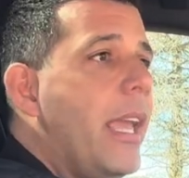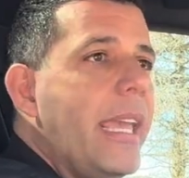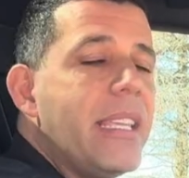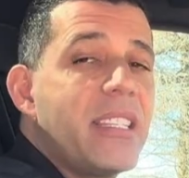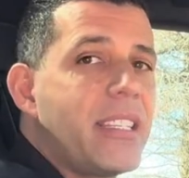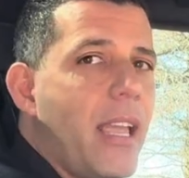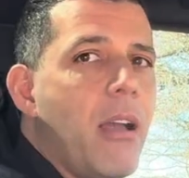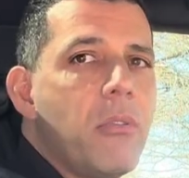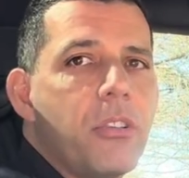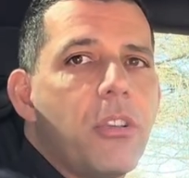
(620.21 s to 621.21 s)
It
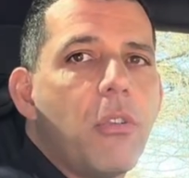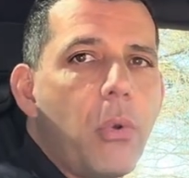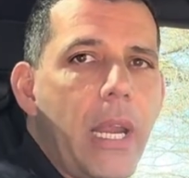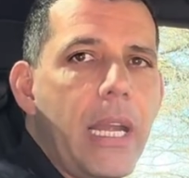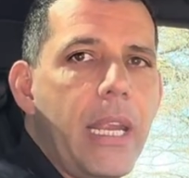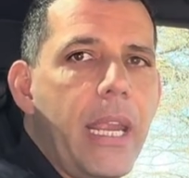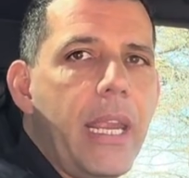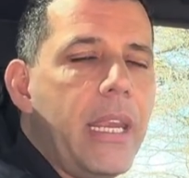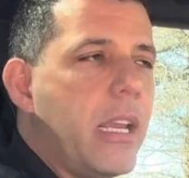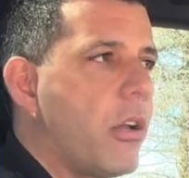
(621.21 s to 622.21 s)
sounds really
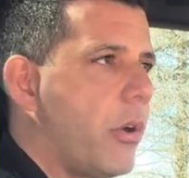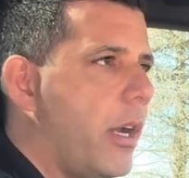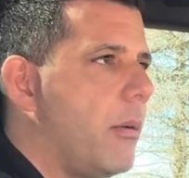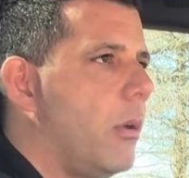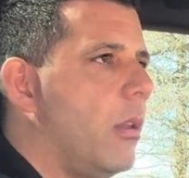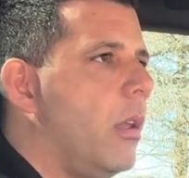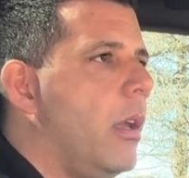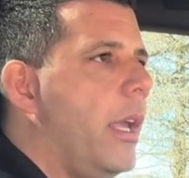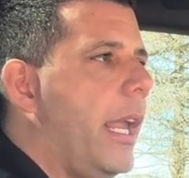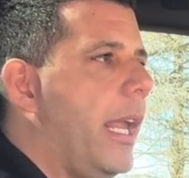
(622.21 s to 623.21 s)
incredible
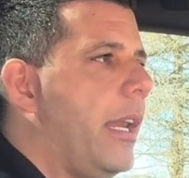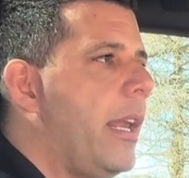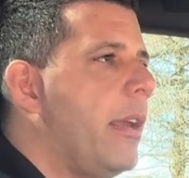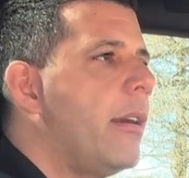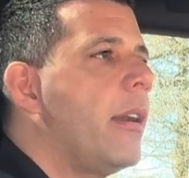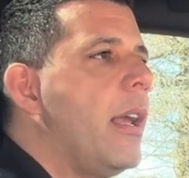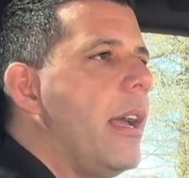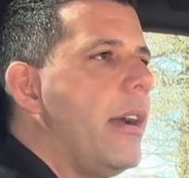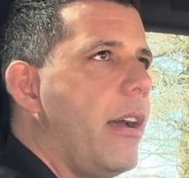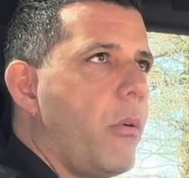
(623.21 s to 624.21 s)
in here.
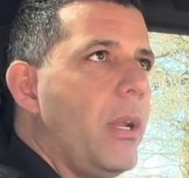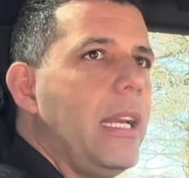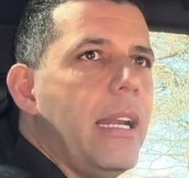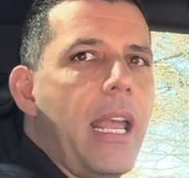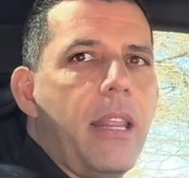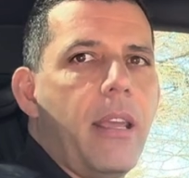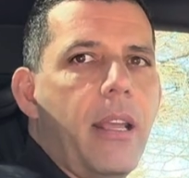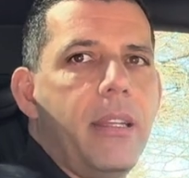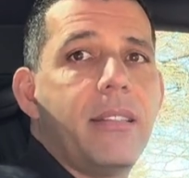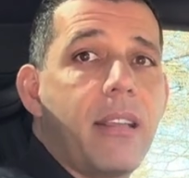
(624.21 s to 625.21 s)
I really like
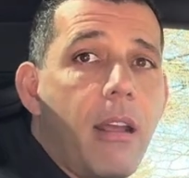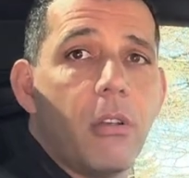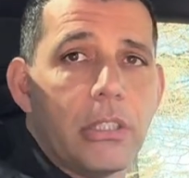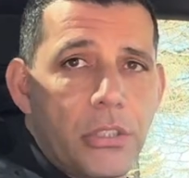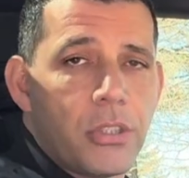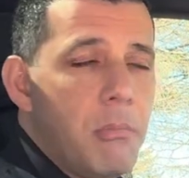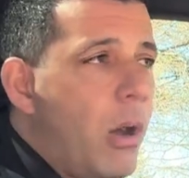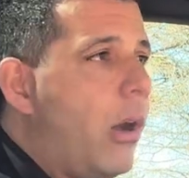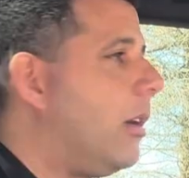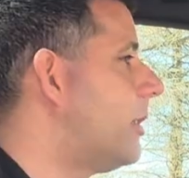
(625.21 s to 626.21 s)
that. This car also
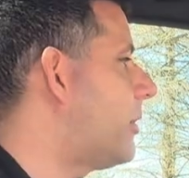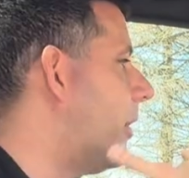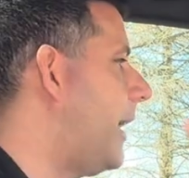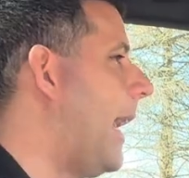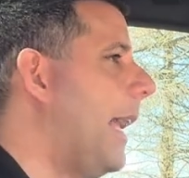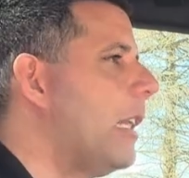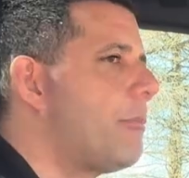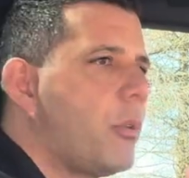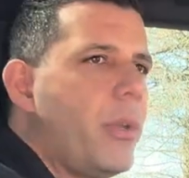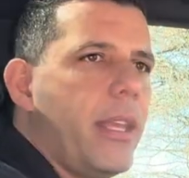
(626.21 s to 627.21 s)
small, so it
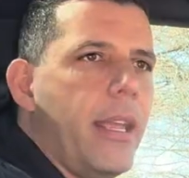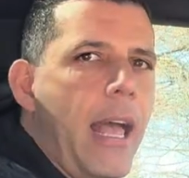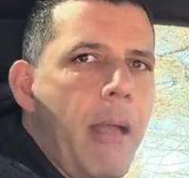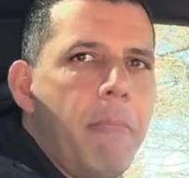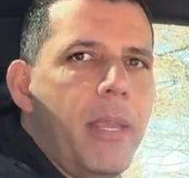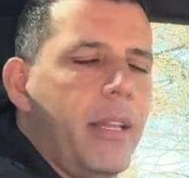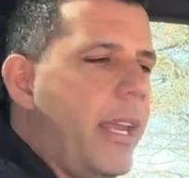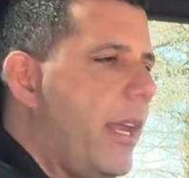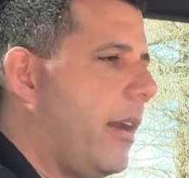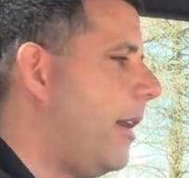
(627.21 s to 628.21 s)
helps with the ambient
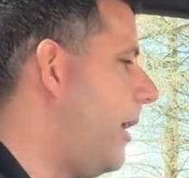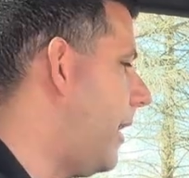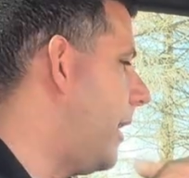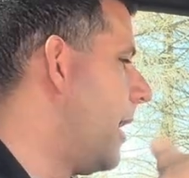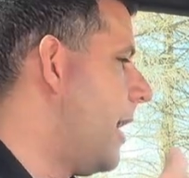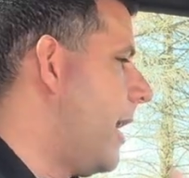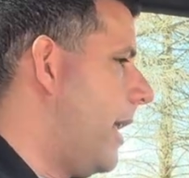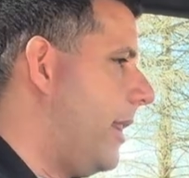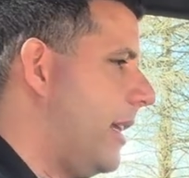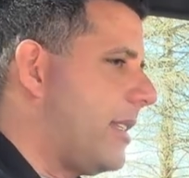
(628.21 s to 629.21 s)
here and
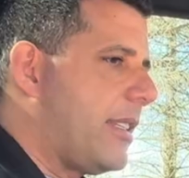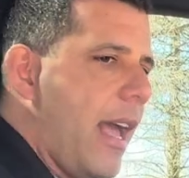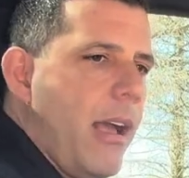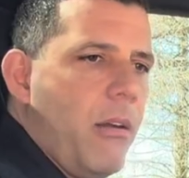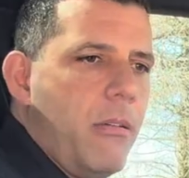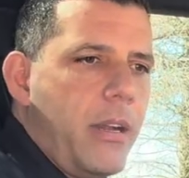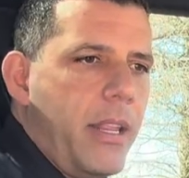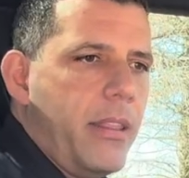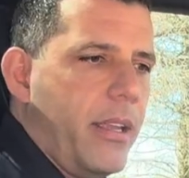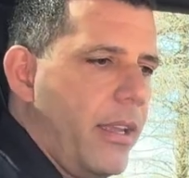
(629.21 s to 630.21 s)
the sound,
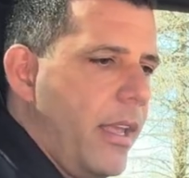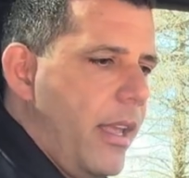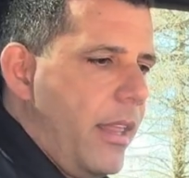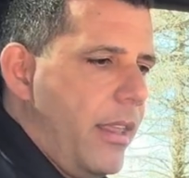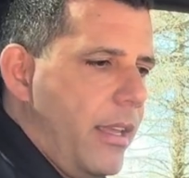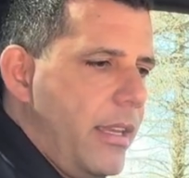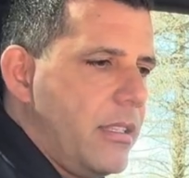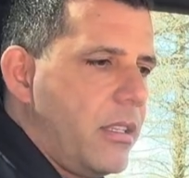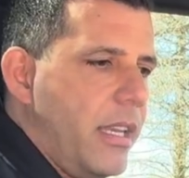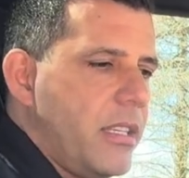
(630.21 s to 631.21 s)
and
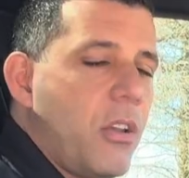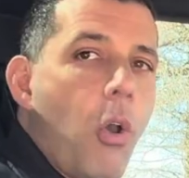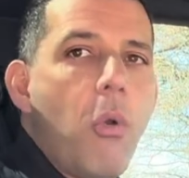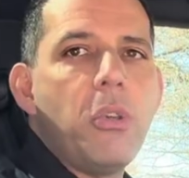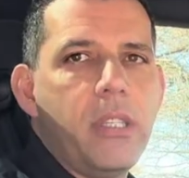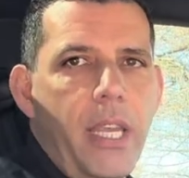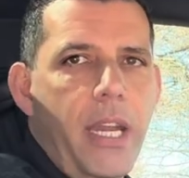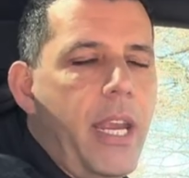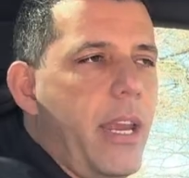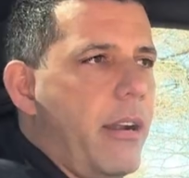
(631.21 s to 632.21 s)
it's cozy
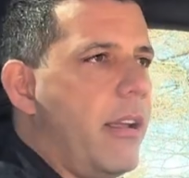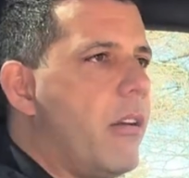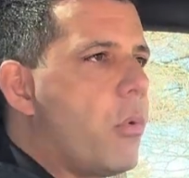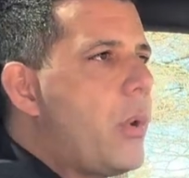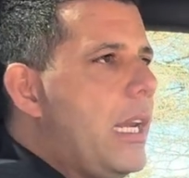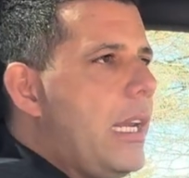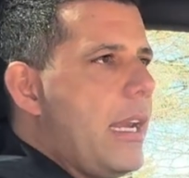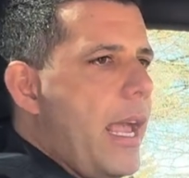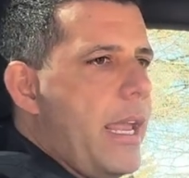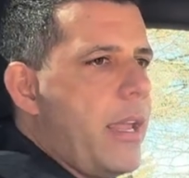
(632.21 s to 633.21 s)
in here. I really
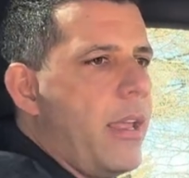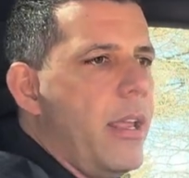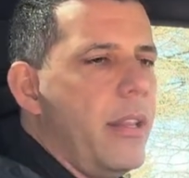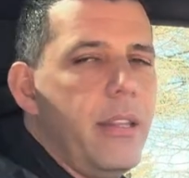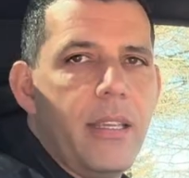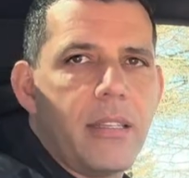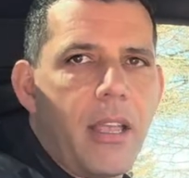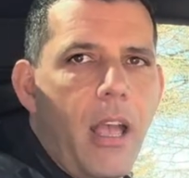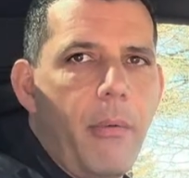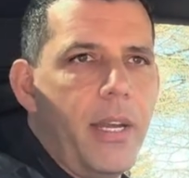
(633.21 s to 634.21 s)
like this
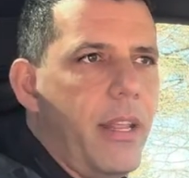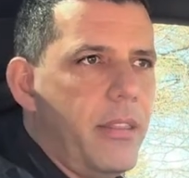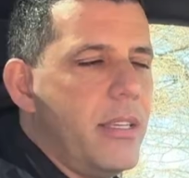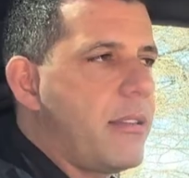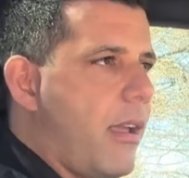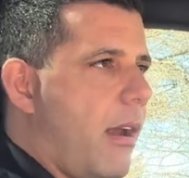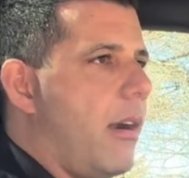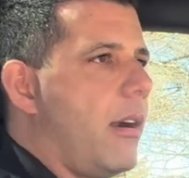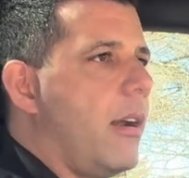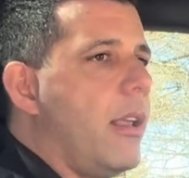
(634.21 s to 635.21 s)
cabin and this
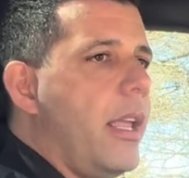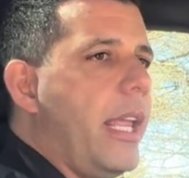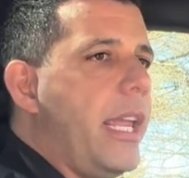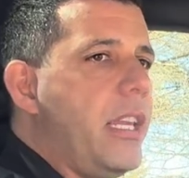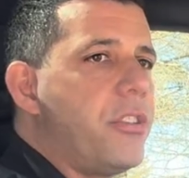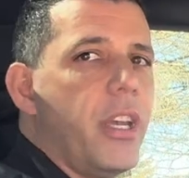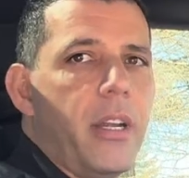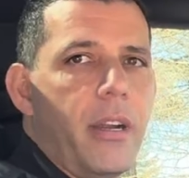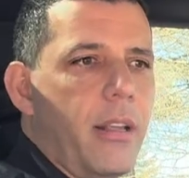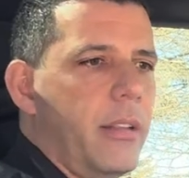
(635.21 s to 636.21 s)
car in
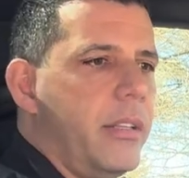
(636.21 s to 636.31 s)
general.